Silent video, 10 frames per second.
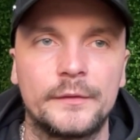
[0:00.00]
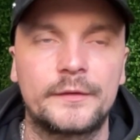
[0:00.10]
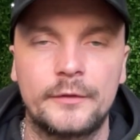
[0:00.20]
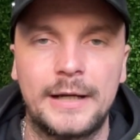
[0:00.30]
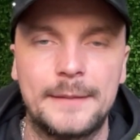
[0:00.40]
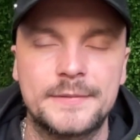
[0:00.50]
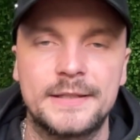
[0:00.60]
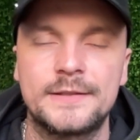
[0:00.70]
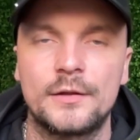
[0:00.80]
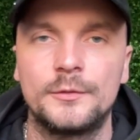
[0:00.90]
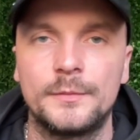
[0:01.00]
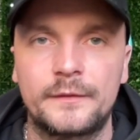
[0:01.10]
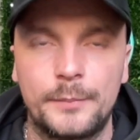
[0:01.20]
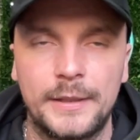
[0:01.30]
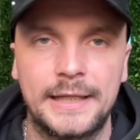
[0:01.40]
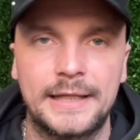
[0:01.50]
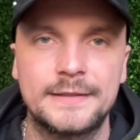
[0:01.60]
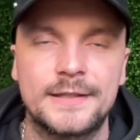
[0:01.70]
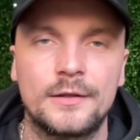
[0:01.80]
on scraps and he's horrible to play against.